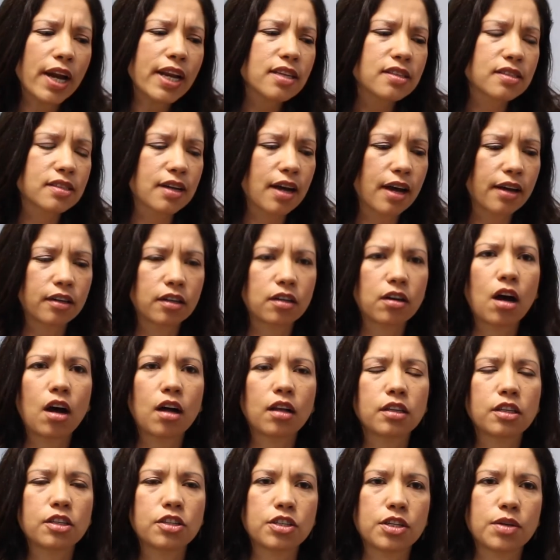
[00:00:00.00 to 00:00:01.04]
is
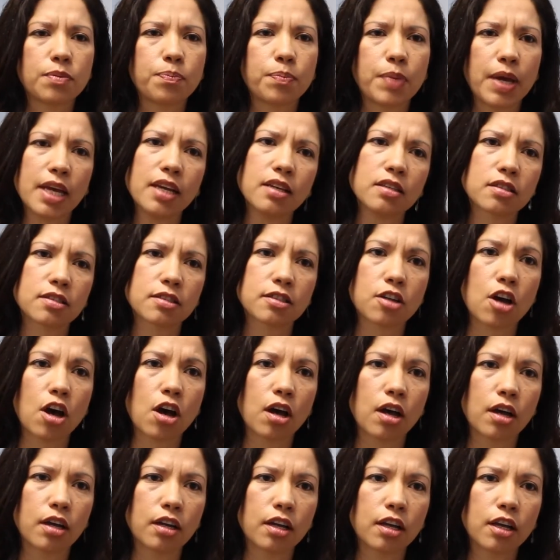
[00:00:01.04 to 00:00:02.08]
gynecology based
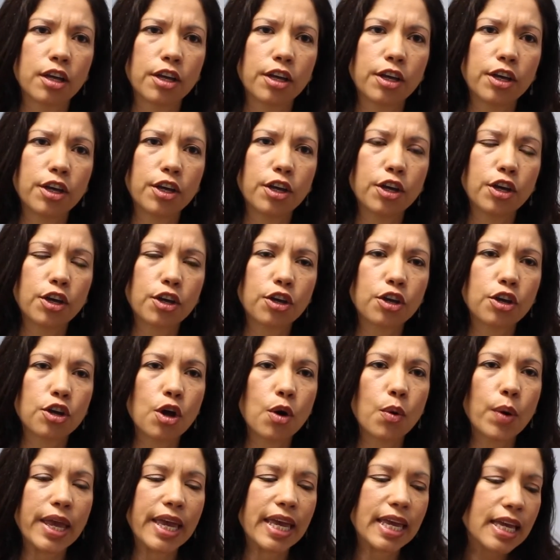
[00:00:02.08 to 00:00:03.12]
on? You
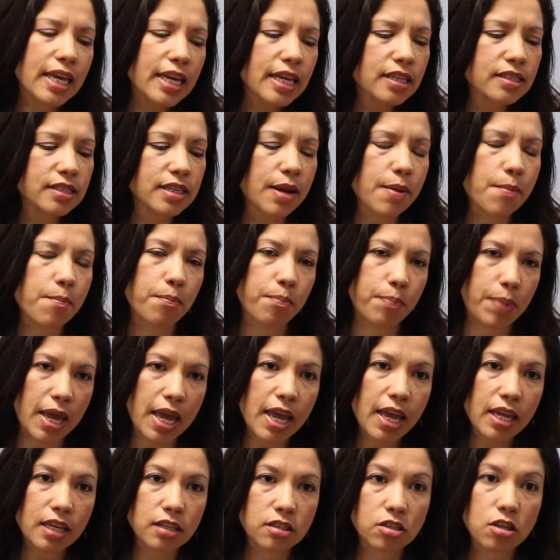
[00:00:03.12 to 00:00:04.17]
know, is it
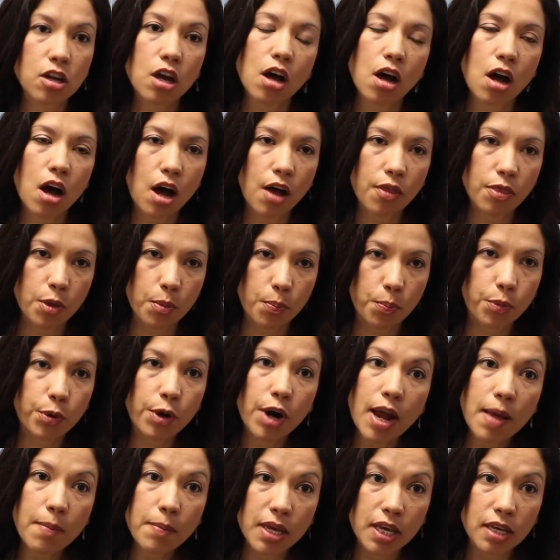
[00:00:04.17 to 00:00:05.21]
based on the
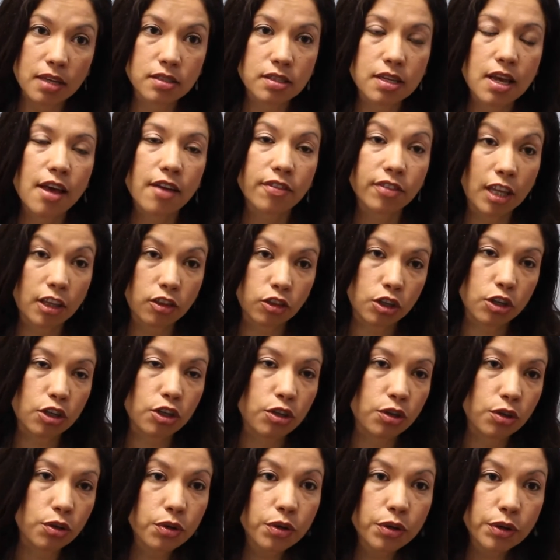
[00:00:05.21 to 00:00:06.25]
premise that the
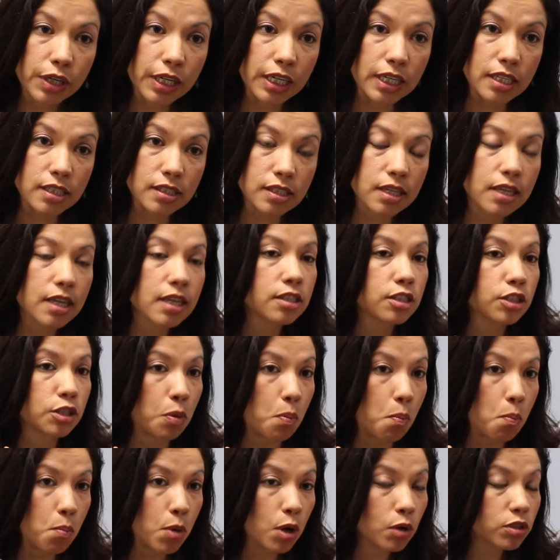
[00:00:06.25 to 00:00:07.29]
uterus is the
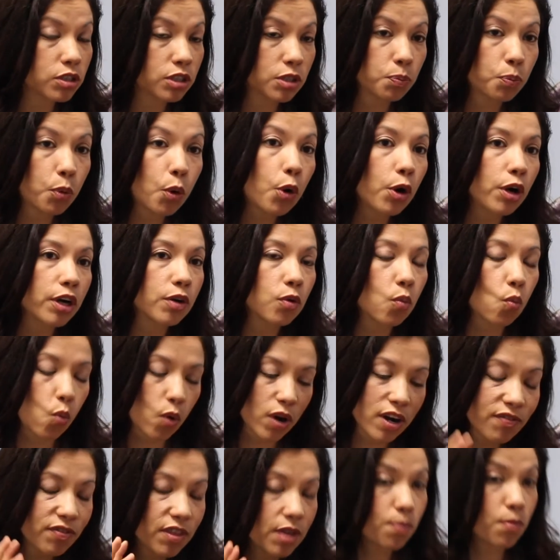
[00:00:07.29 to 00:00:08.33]
most important,
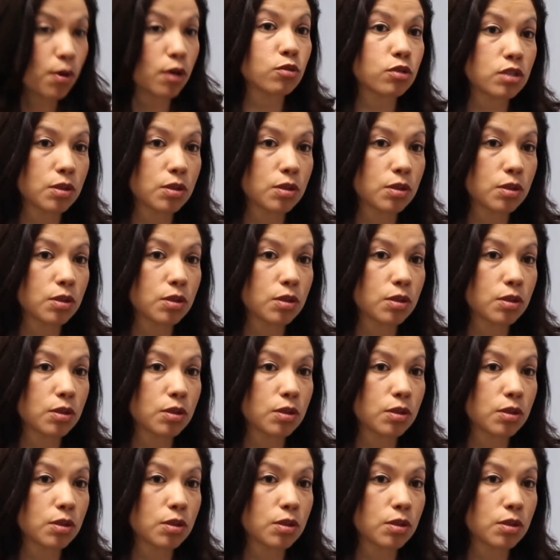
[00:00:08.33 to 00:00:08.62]
one of the most